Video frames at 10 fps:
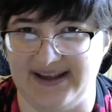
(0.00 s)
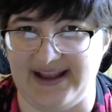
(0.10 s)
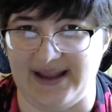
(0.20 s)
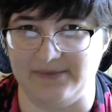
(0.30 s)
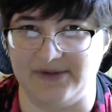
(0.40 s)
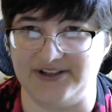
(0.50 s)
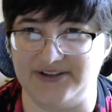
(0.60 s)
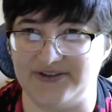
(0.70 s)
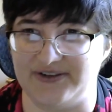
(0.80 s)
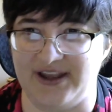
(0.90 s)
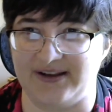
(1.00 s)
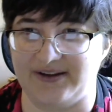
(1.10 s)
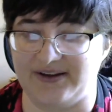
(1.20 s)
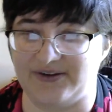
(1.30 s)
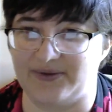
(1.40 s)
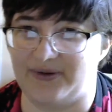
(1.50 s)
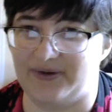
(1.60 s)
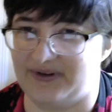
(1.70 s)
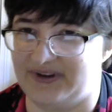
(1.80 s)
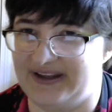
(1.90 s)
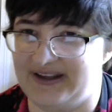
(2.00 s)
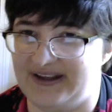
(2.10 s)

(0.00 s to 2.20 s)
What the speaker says: a monster they could control,